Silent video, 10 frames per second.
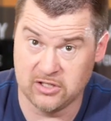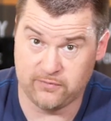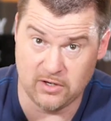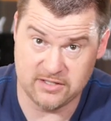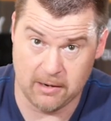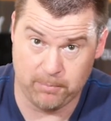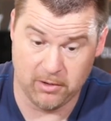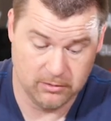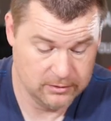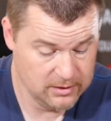for
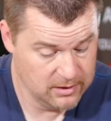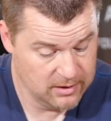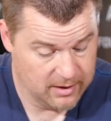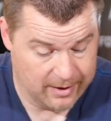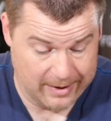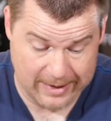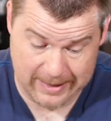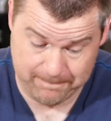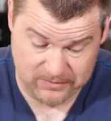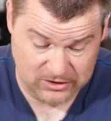example,
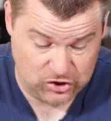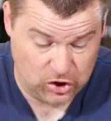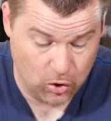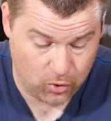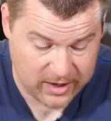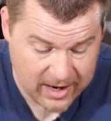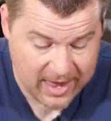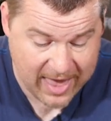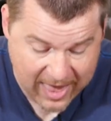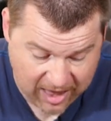you can
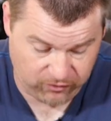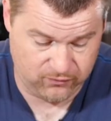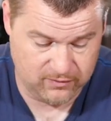have